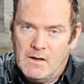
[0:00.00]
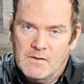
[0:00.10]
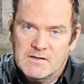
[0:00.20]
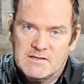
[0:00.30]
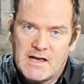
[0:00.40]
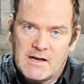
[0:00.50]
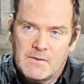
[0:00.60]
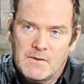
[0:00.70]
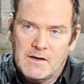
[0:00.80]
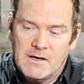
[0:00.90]
The second
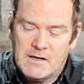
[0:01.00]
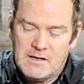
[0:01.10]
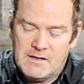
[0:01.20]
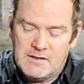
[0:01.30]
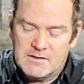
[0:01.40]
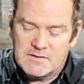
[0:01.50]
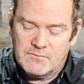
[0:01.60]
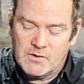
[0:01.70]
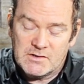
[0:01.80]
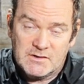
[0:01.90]
thing is
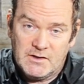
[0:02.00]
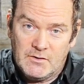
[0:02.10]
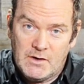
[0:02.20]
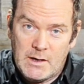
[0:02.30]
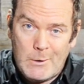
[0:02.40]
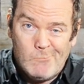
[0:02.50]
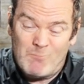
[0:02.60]
versatility.